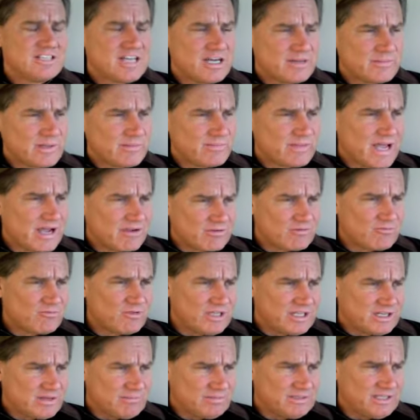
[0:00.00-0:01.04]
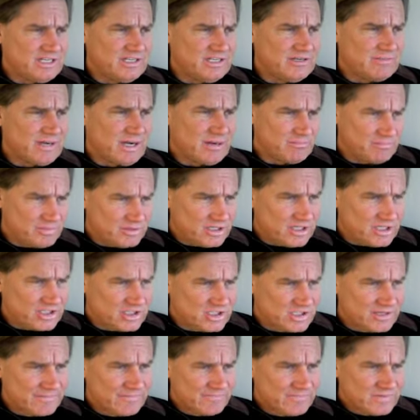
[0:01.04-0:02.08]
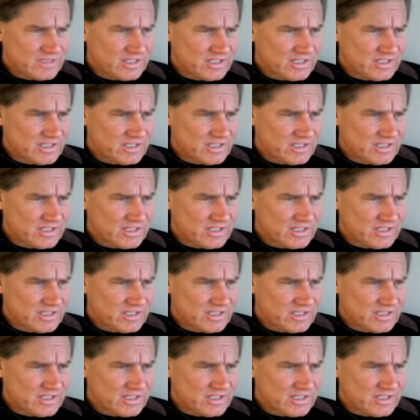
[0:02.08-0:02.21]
Back when we complained about Bush,